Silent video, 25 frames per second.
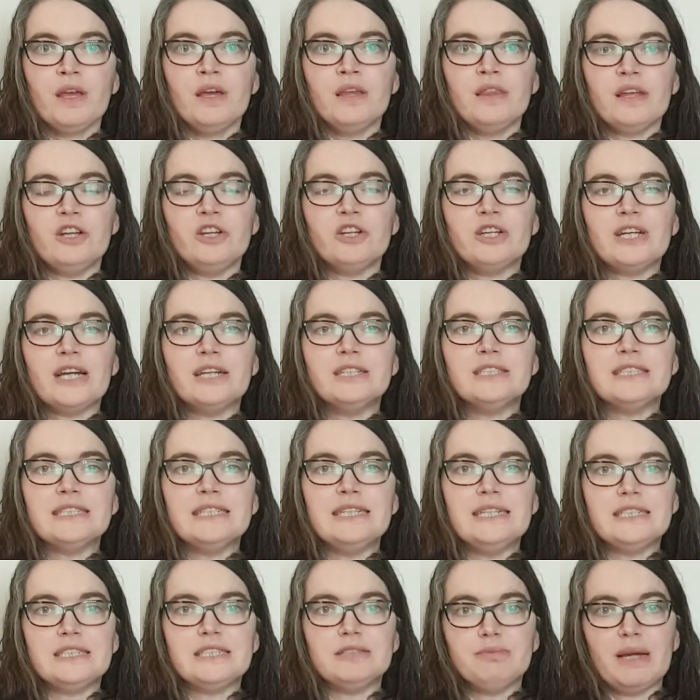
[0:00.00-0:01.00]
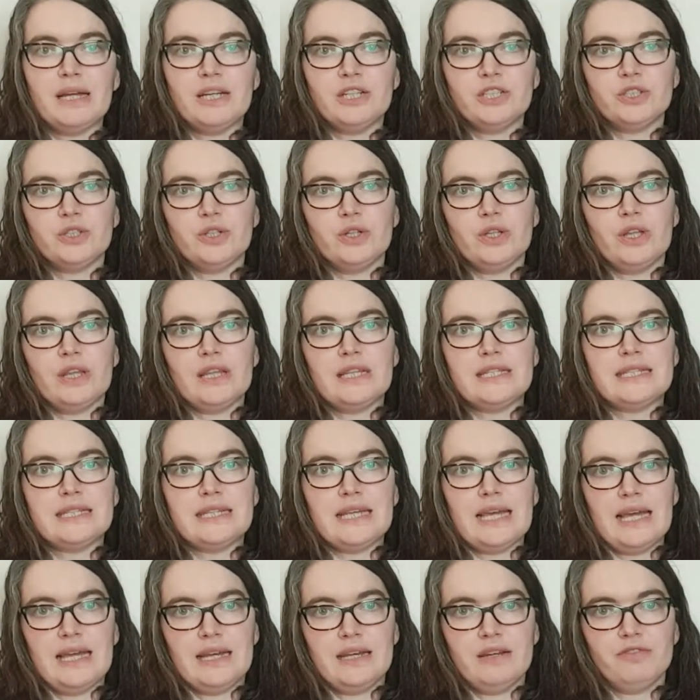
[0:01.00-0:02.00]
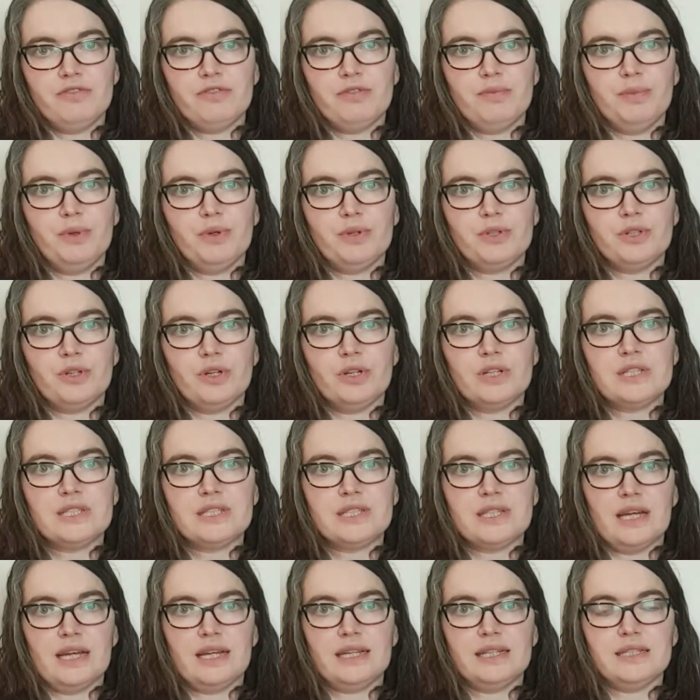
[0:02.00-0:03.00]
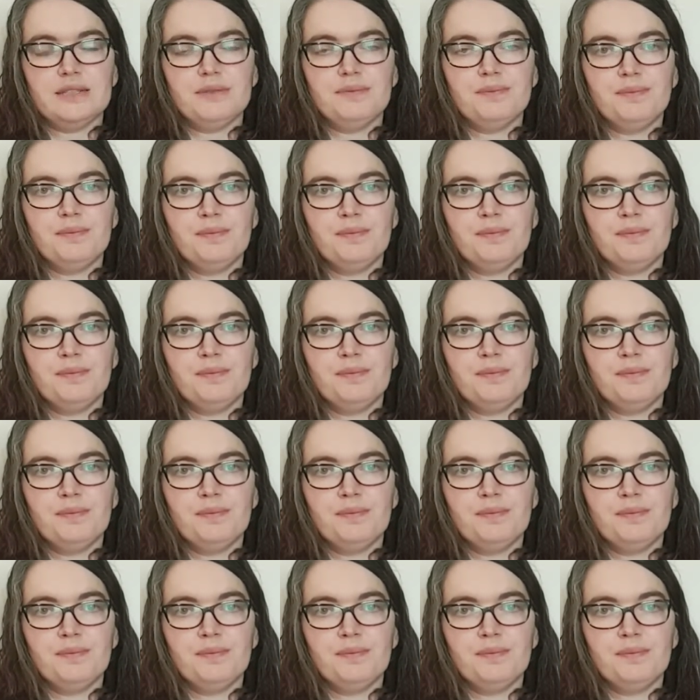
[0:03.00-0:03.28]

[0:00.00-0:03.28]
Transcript: then you're going to need to make sure that this is hidden from your dog's sight.